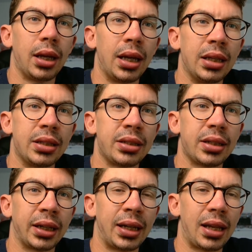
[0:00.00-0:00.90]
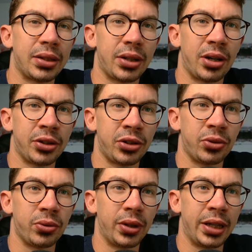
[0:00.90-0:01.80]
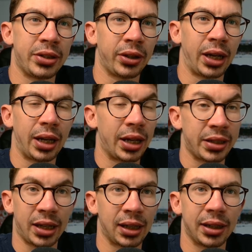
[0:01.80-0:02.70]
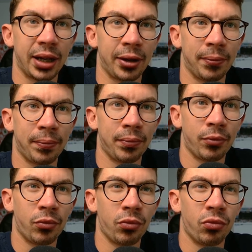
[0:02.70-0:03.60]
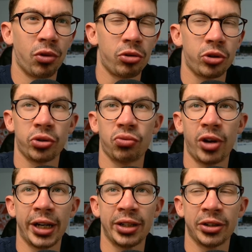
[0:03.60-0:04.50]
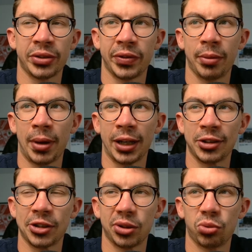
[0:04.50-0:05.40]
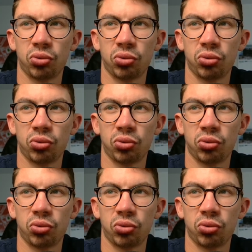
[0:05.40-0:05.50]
It's against Arsenal. It's okay. Exactly, yeah. Rodgers or Reinders for the bench.